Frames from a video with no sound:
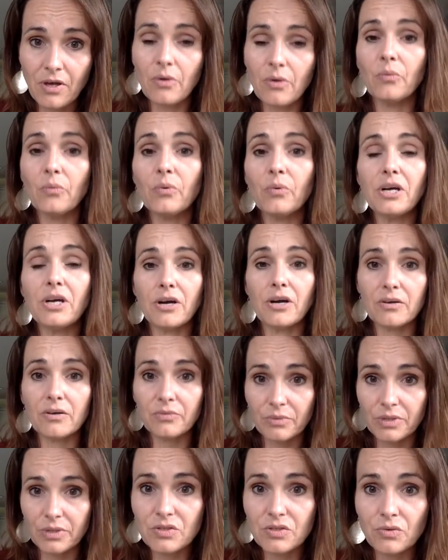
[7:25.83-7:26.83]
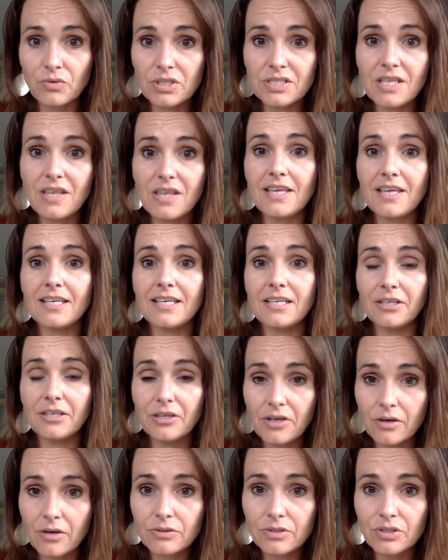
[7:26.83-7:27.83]
We are a resource that they can
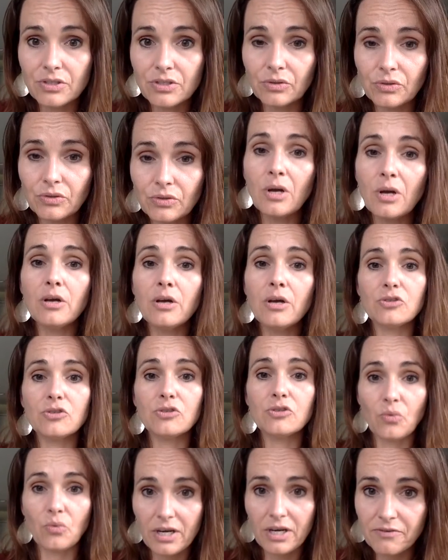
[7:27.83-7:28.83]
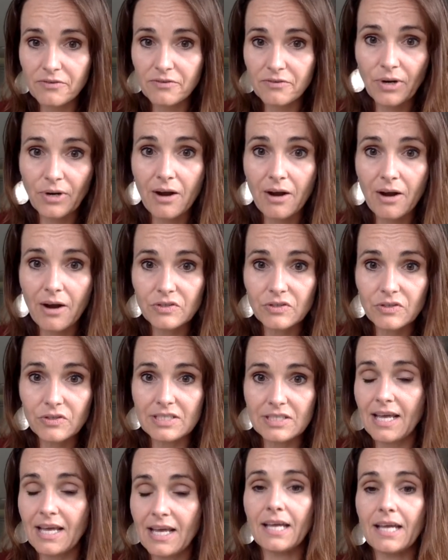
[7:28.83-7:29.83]
go to 24 hours a
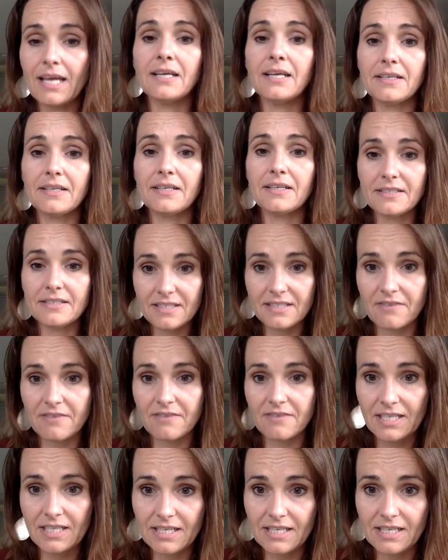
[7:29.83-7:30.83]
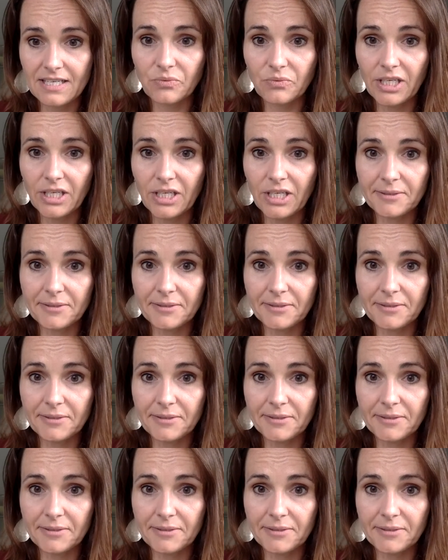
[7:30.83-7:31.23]
day, 7 days a week.